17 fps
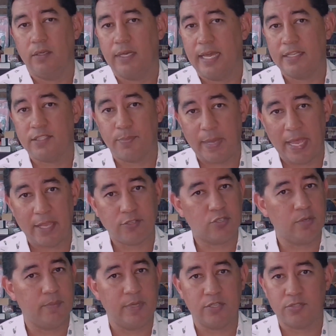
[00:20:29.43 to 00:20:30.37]
As a
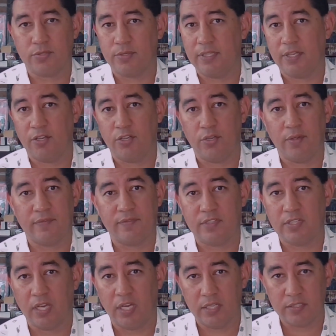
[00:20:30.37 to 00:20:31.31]
pastor and ministry leader, you have
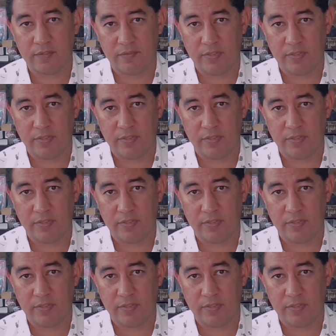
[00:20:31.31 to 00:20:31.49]
tons of